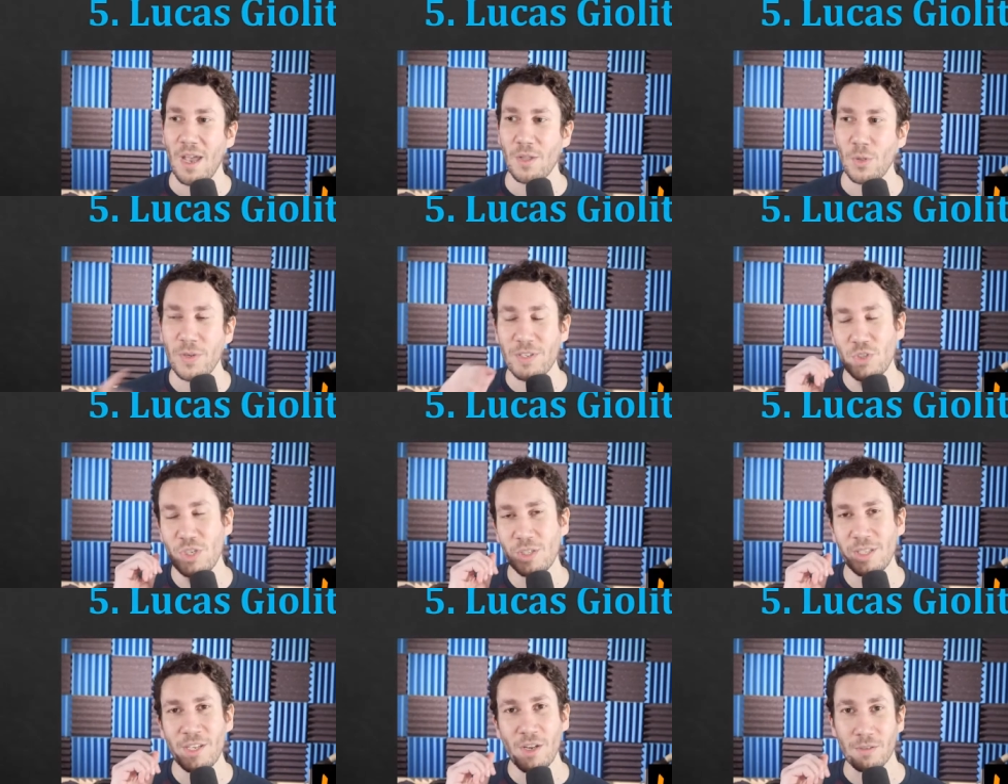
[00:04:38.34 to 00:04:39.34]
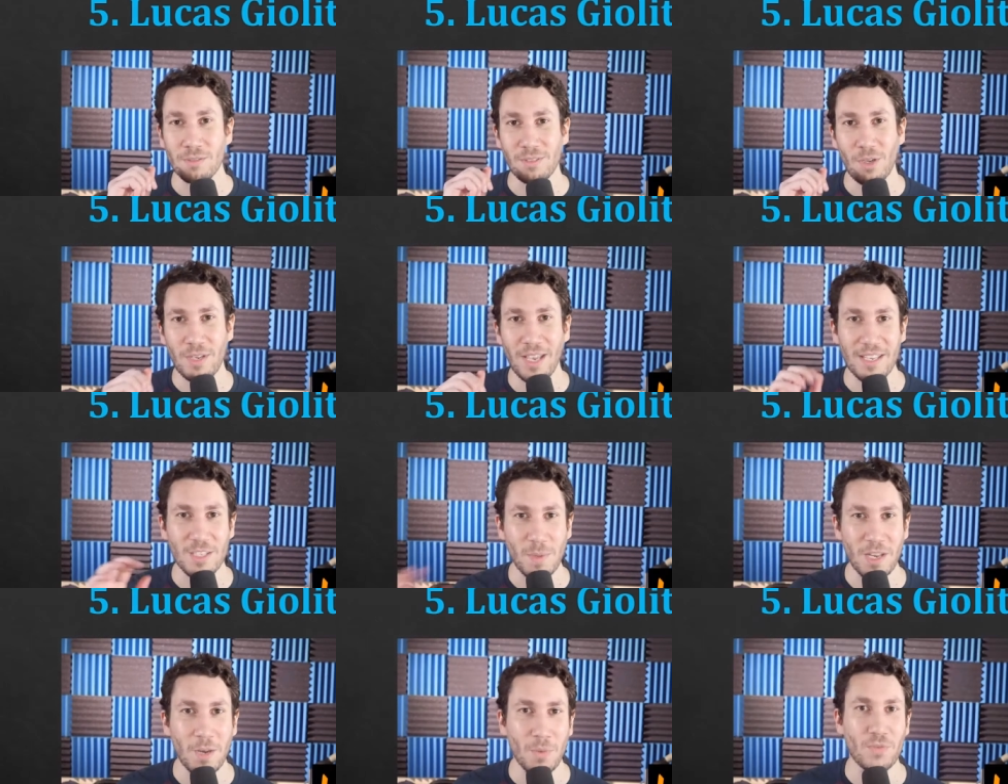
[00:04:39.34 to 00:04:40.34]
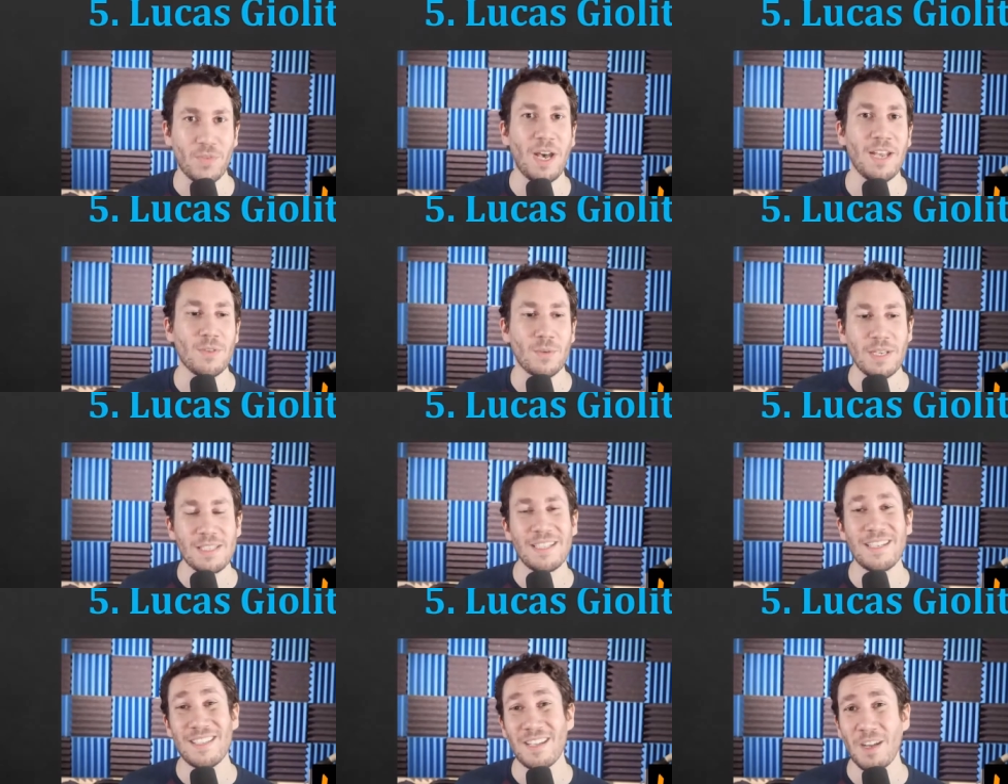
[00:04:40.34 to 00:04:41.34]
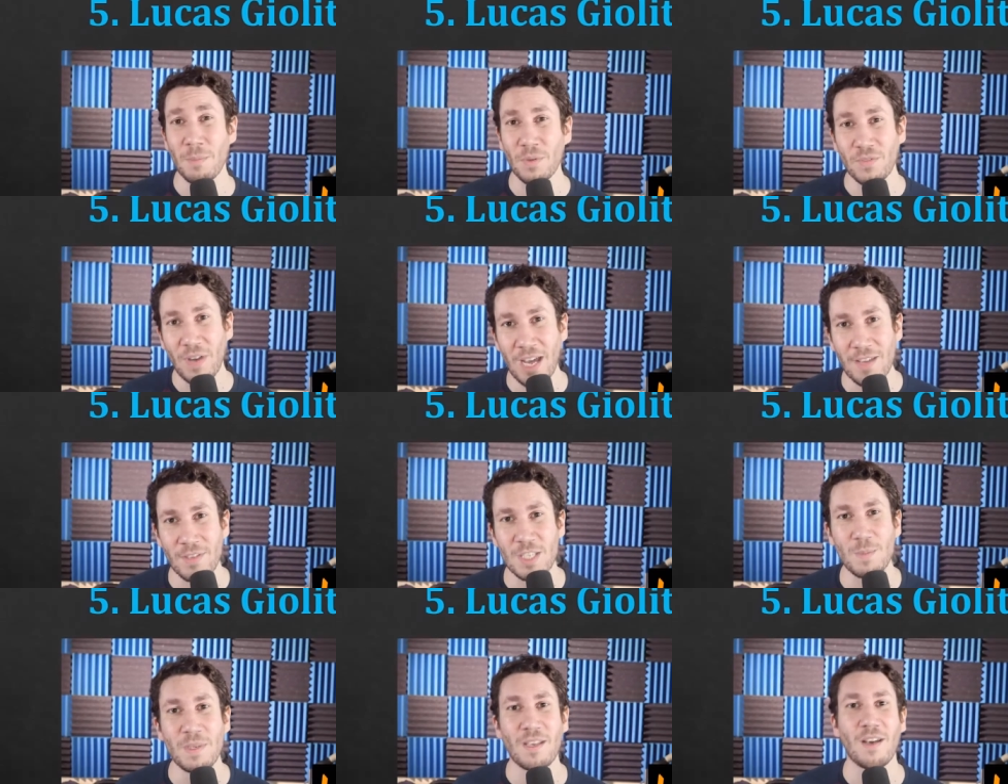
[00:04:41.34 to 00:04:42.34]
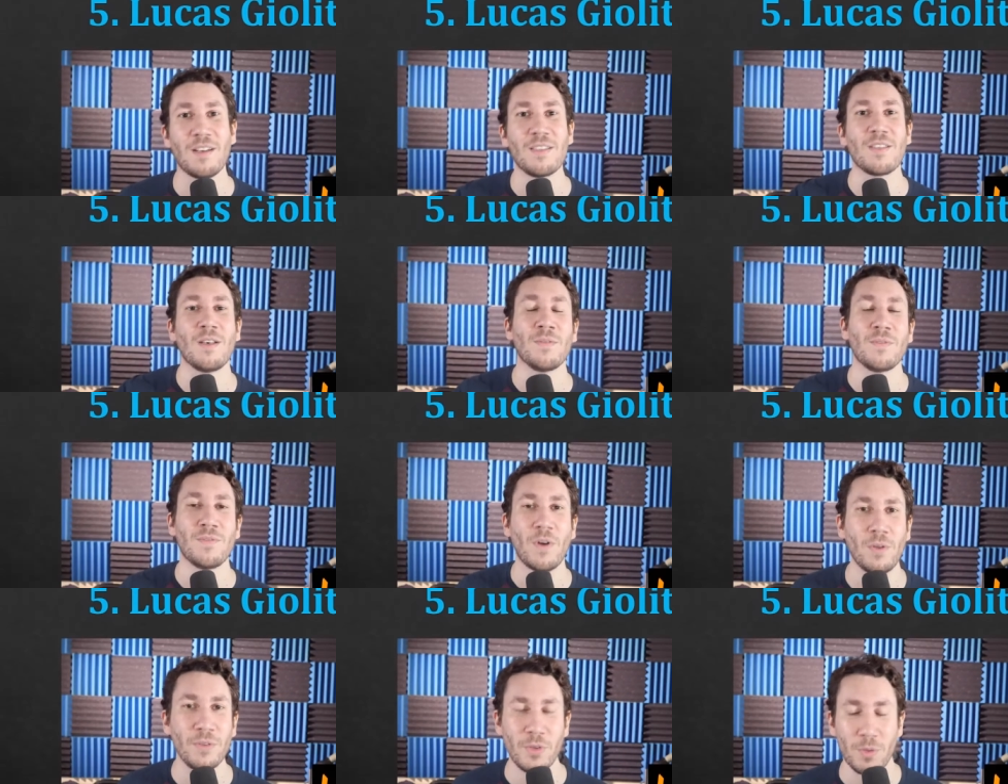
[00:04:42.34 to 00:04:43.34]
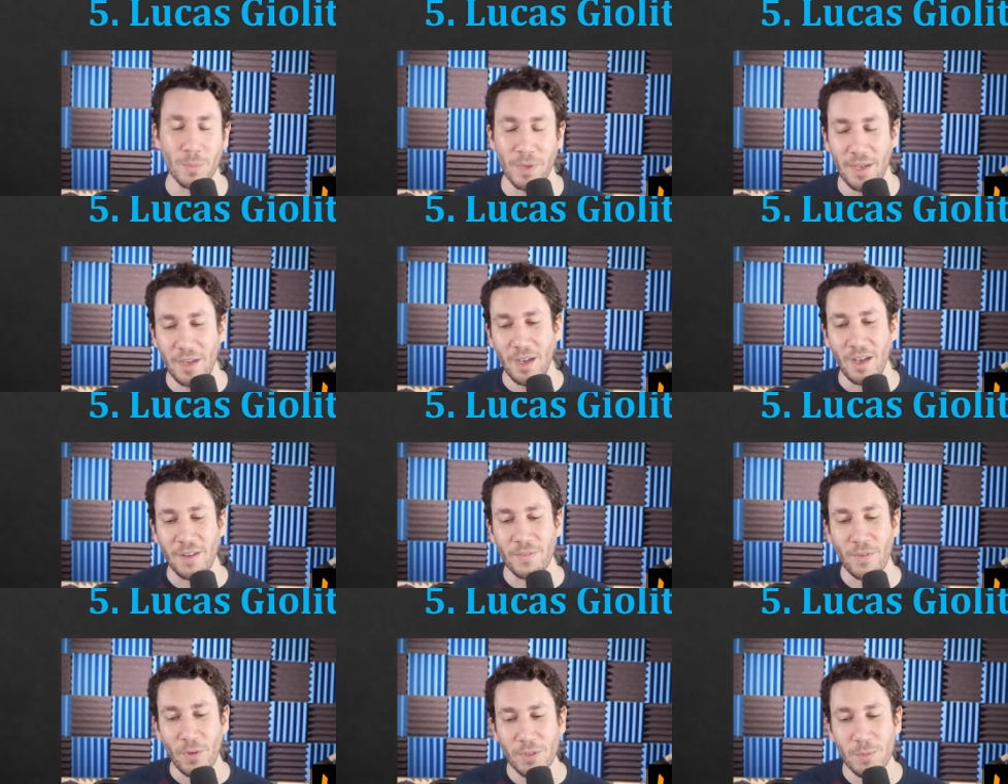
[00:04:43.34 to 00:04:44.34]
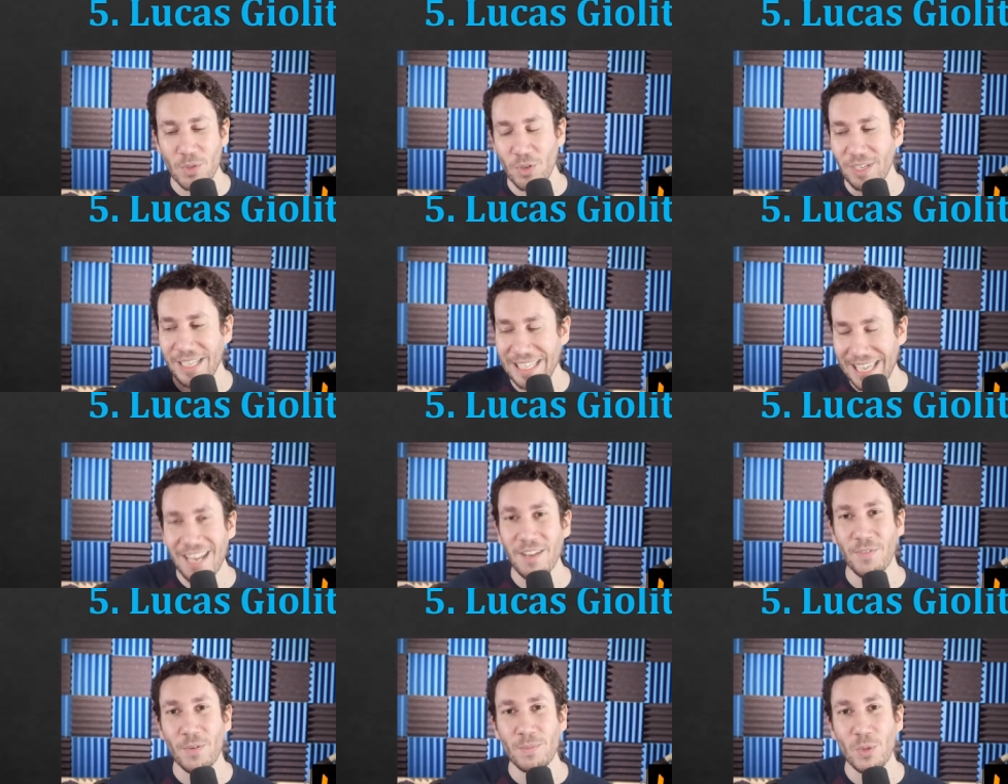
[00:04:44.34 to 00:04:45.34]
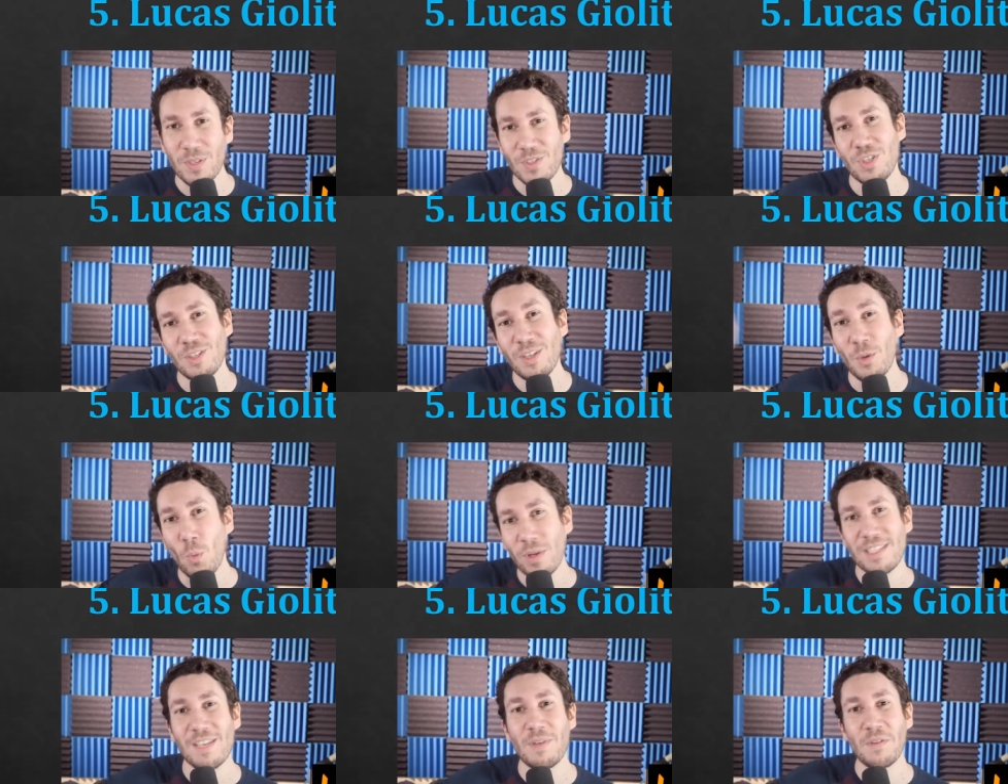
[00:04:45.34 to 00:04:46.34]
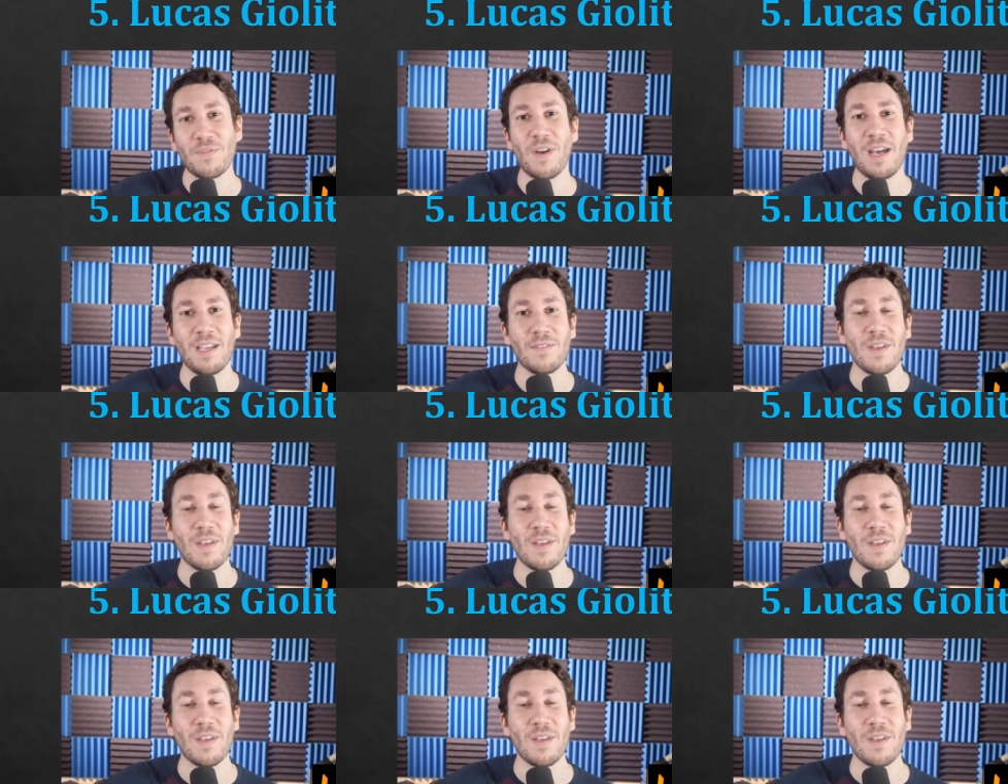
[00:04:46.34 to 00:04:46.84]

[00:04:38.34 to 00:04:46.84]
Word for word: Lucas Giolito. Okay, he's my number five. The reason he's at number five is because of volume uh, volume you're going to get it from Lucas Giolito. 175